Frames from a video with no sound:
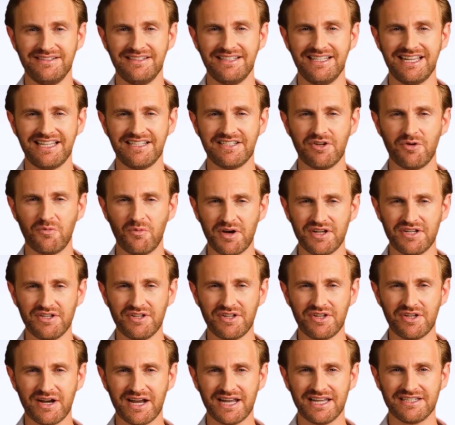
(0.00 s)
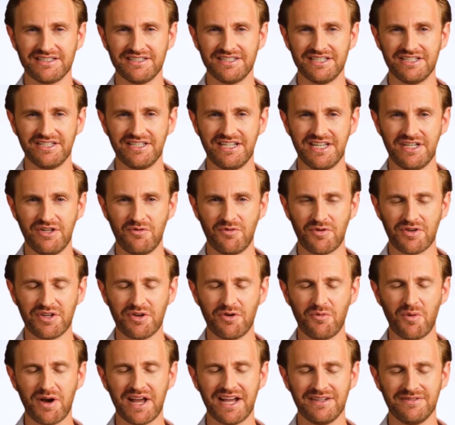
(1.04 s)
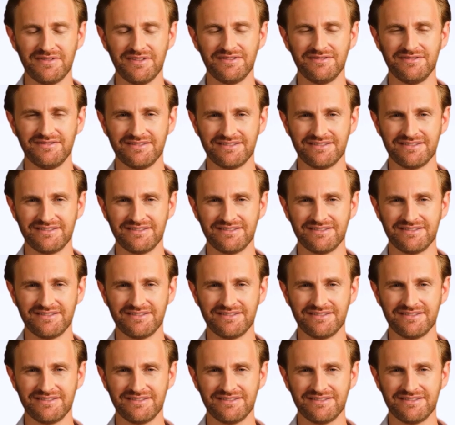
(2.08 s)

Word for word: If you want your clients to see you on the web,